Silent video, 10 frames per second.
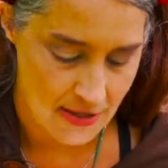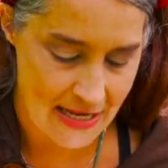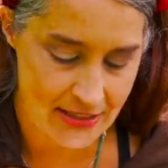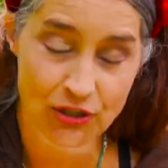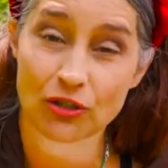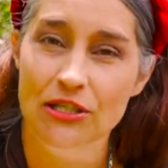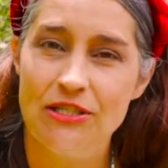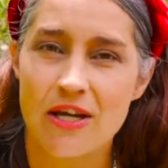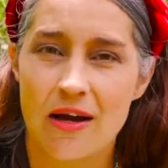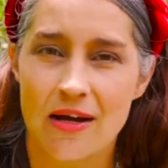It's a
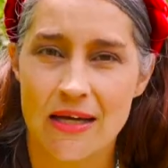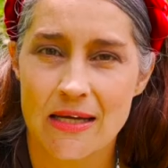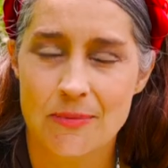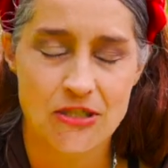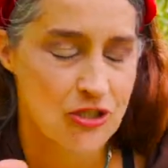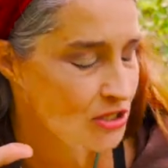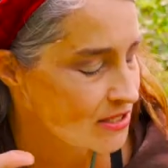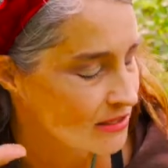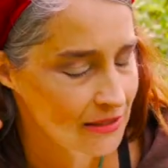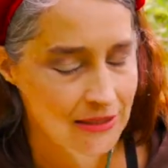good time to
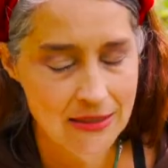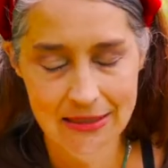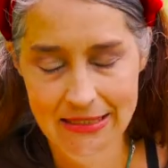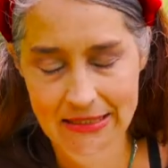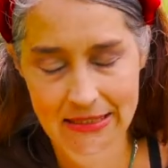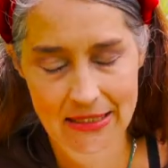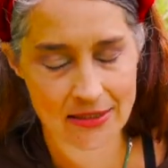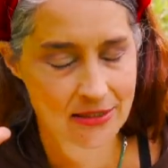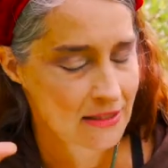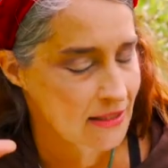just
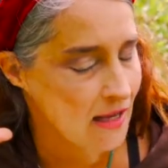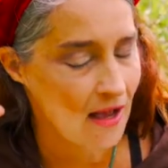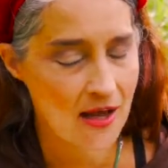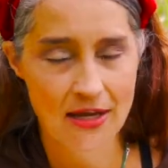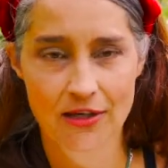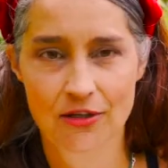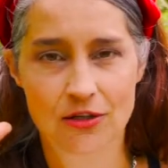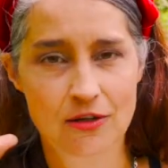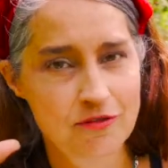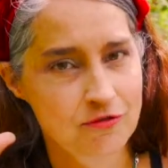listen to the
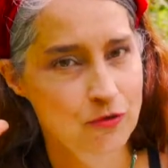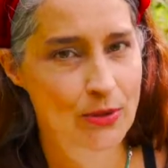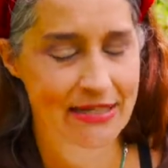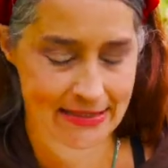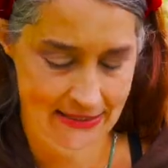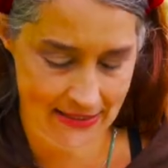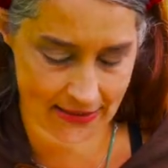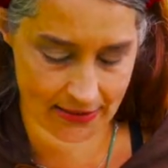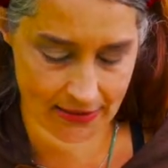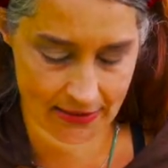higher
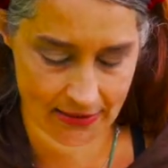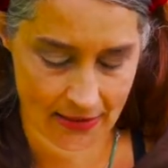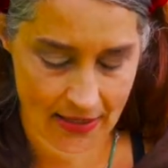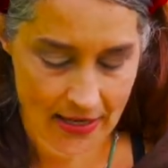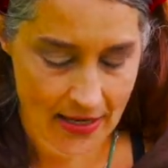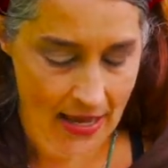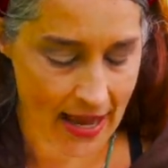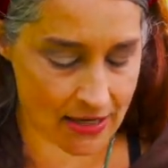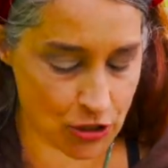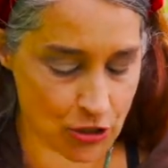voices
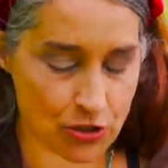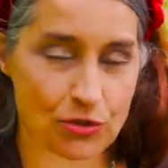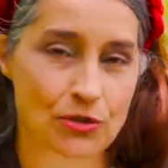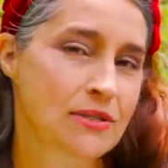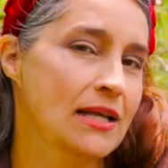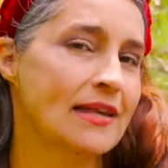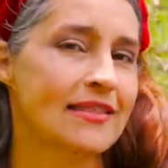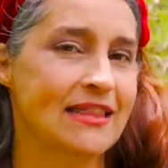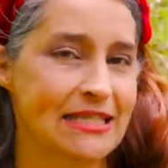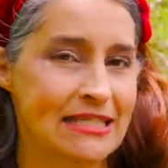and use
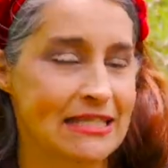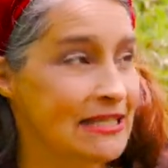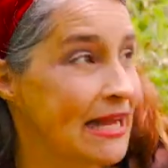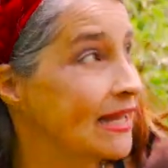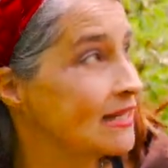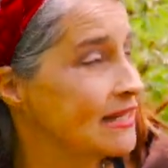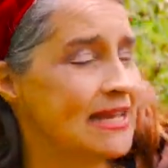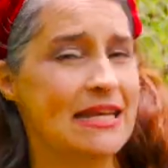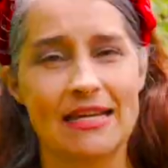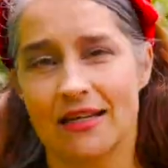this
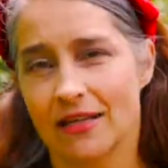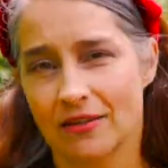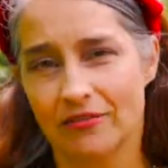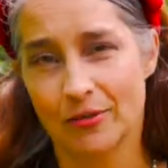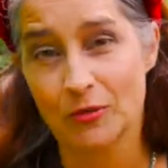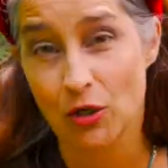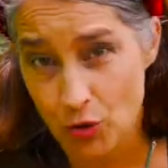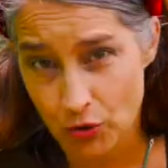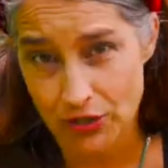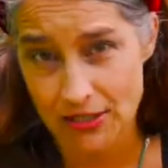technique from the
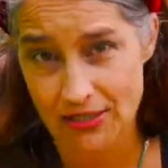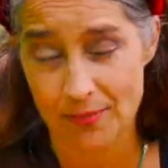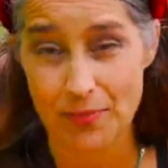Course in